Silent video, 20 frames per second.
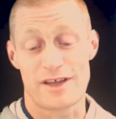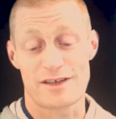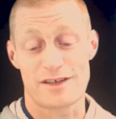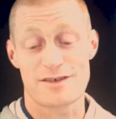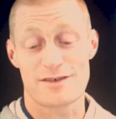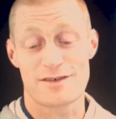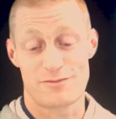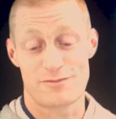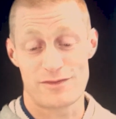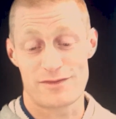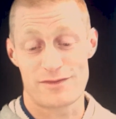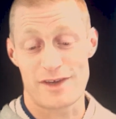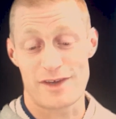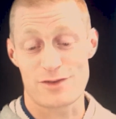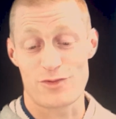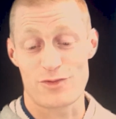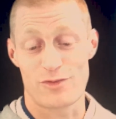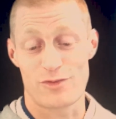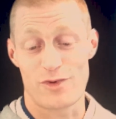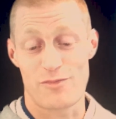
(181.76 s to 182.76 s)

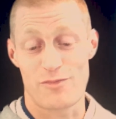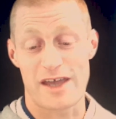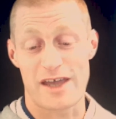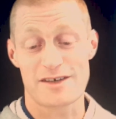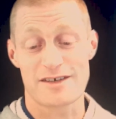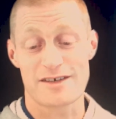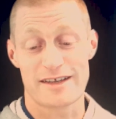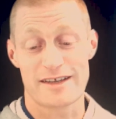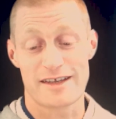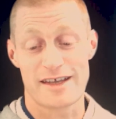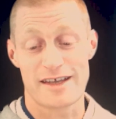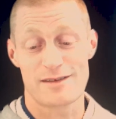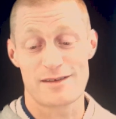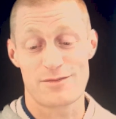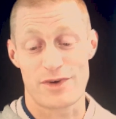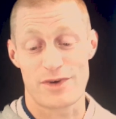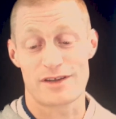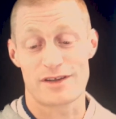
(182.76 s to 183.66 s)
That's what we basically did.